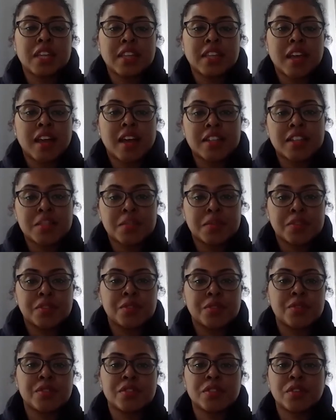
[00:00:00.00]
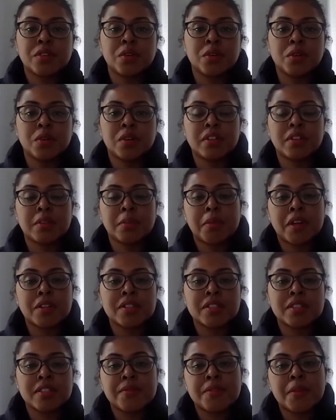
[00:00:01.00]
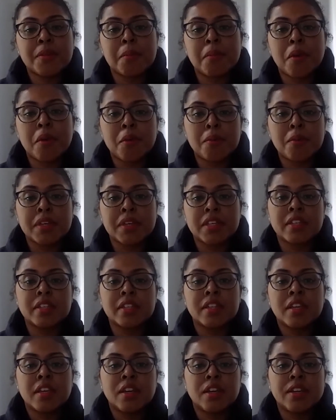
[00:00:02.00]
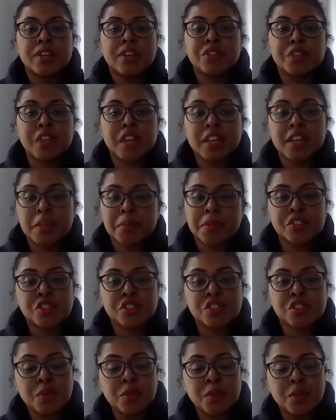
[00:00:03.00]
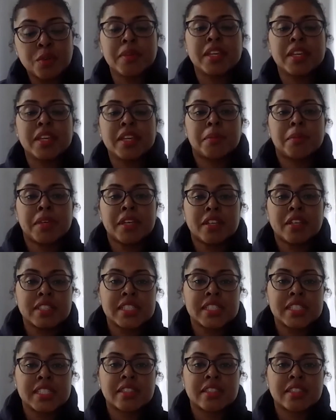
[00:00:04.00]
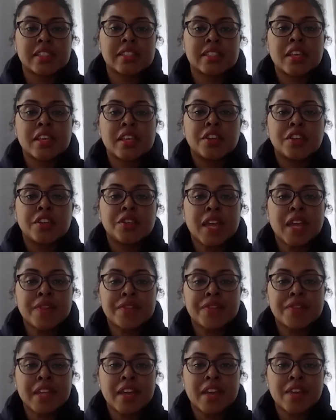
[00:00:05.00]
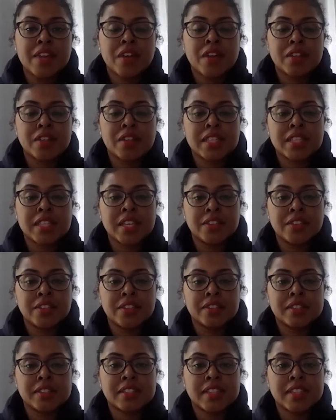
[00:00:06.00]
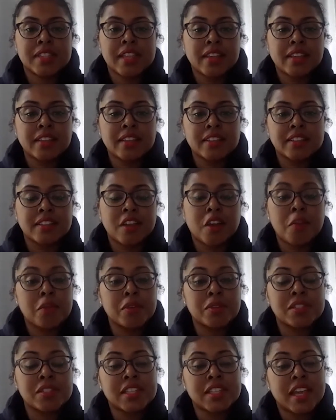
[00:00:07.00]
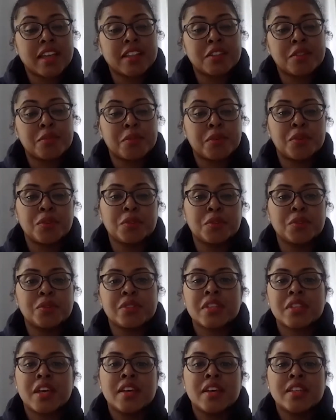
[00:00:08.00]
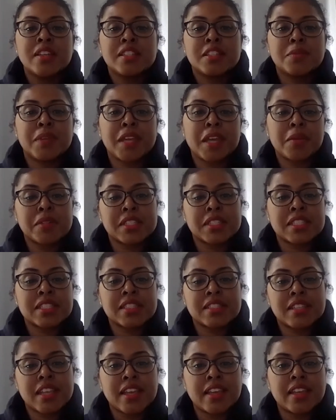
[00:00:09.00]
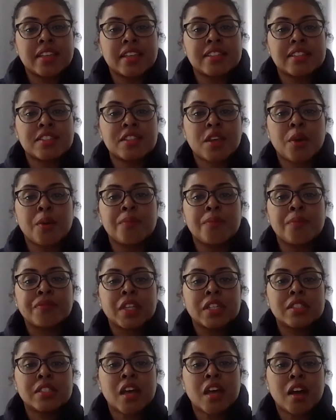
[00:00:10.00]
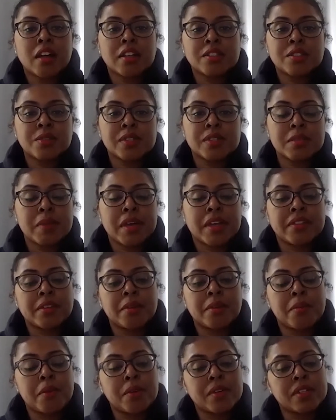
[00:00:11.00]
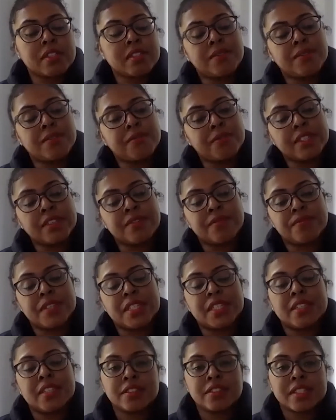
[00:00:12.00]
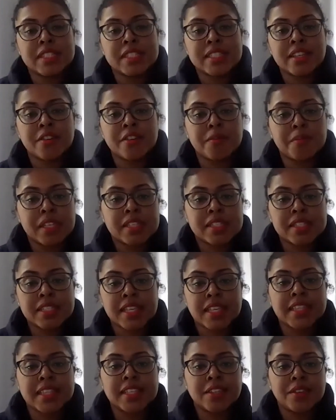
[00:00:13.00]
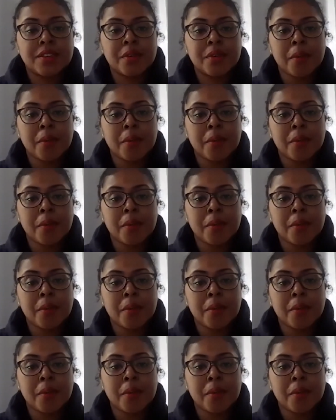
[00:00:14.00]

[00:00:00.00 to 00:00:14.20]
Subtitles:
hottest producer or the person of the moment and you're not able to tour or make appearances, you have to have all these other almost talent pools to be able to sustain. So talk to us about the importance of reinventing yourself, because I think you're a